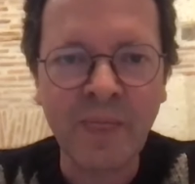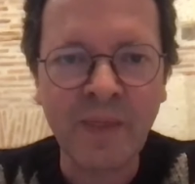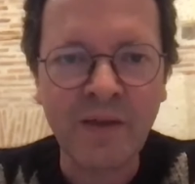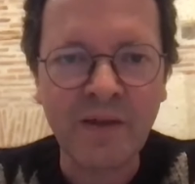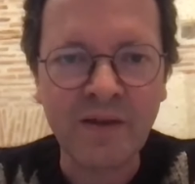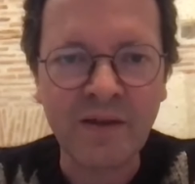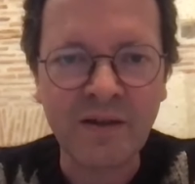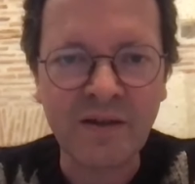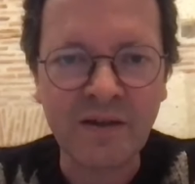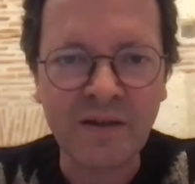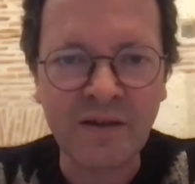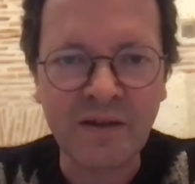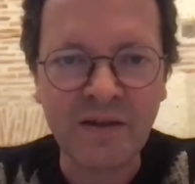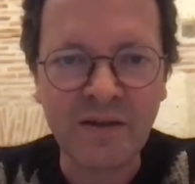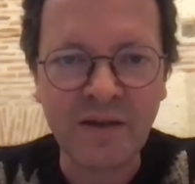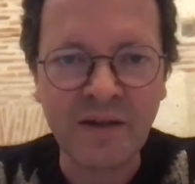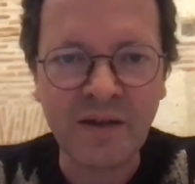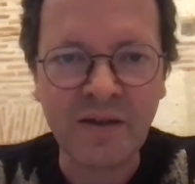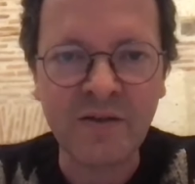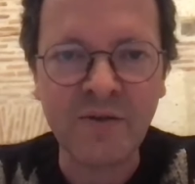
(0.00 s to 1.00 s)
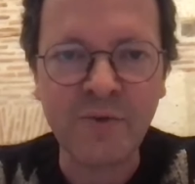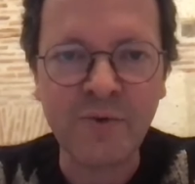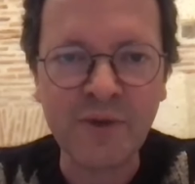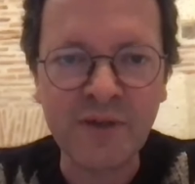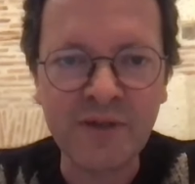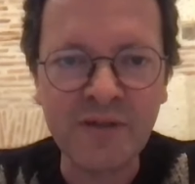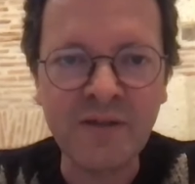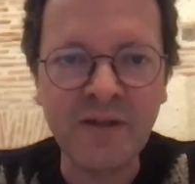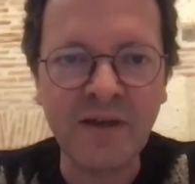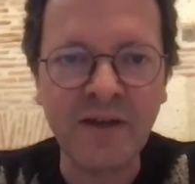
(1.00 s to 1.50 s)
and
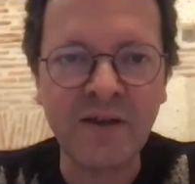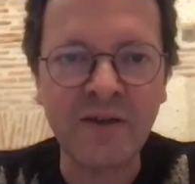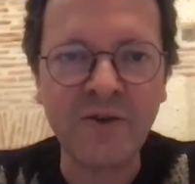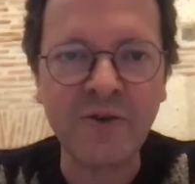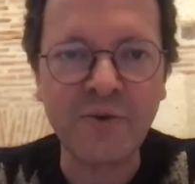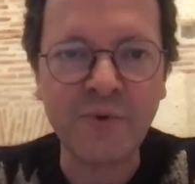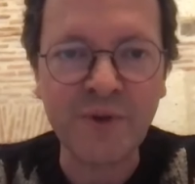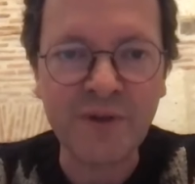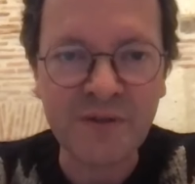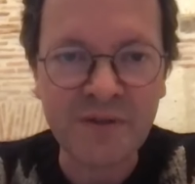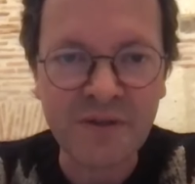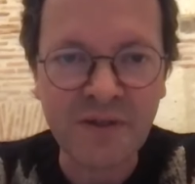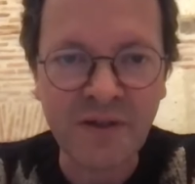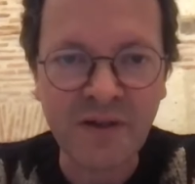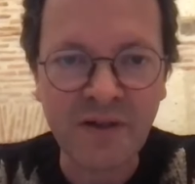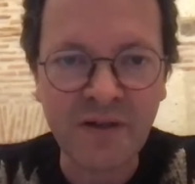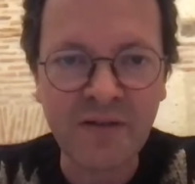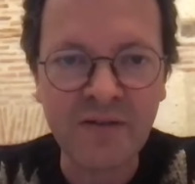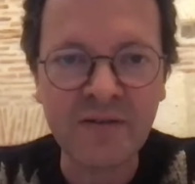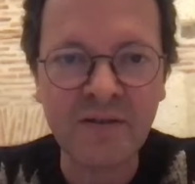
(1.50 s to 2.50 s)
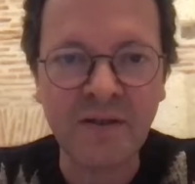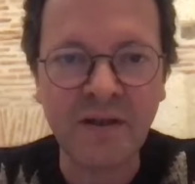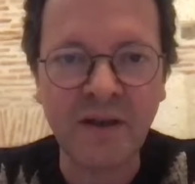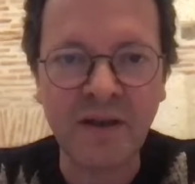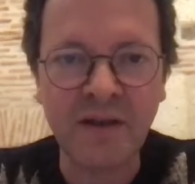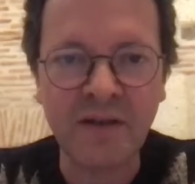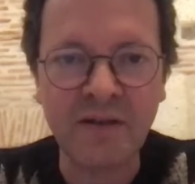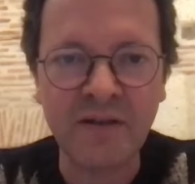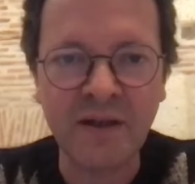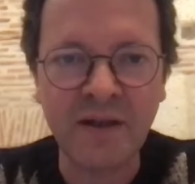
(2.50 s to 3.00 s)
read and criticize
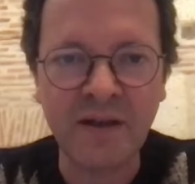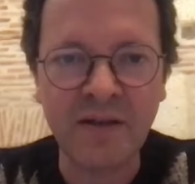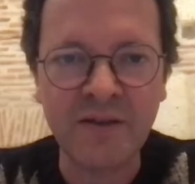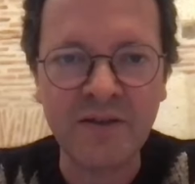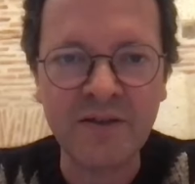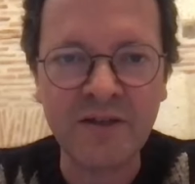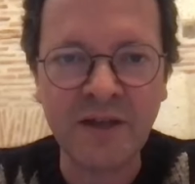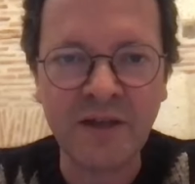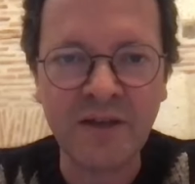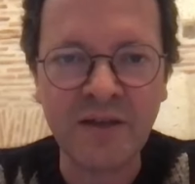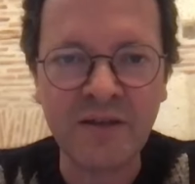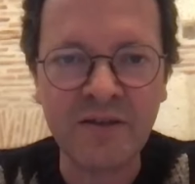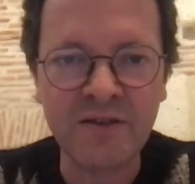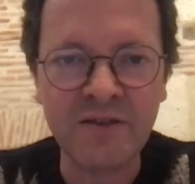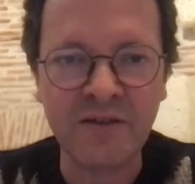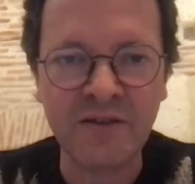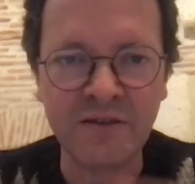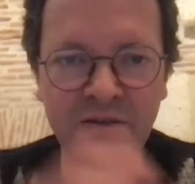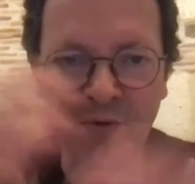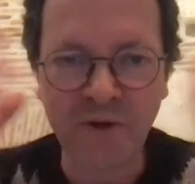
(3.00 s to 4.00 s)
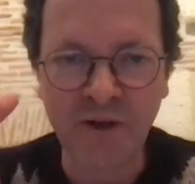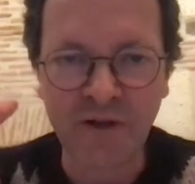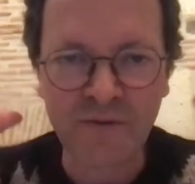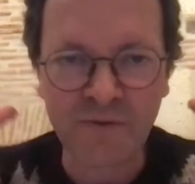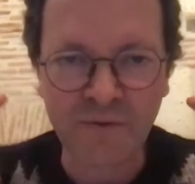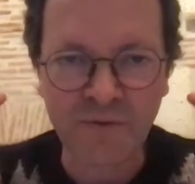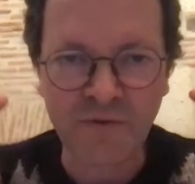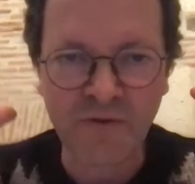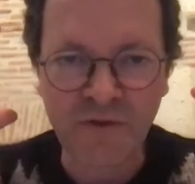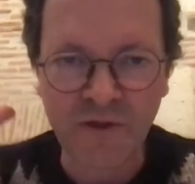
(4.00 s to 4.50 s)
and challenge and try
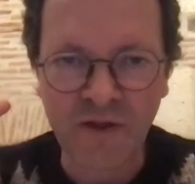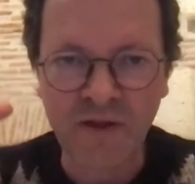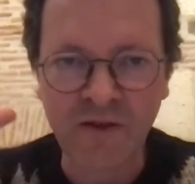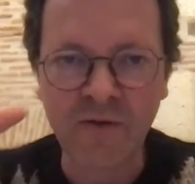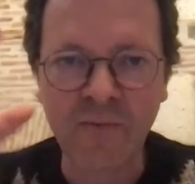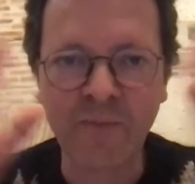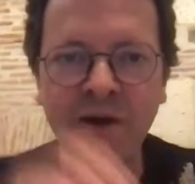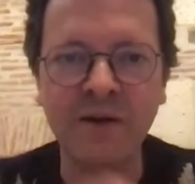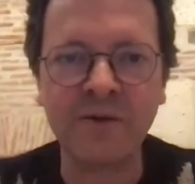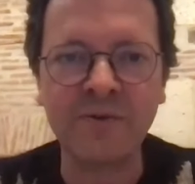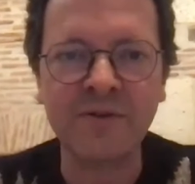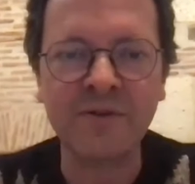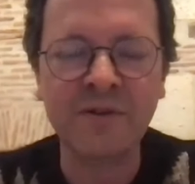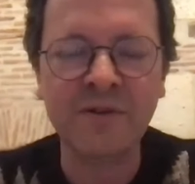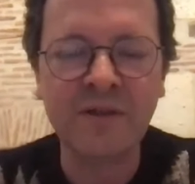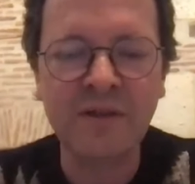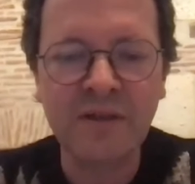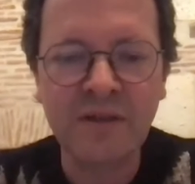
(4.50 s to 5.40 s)
to think about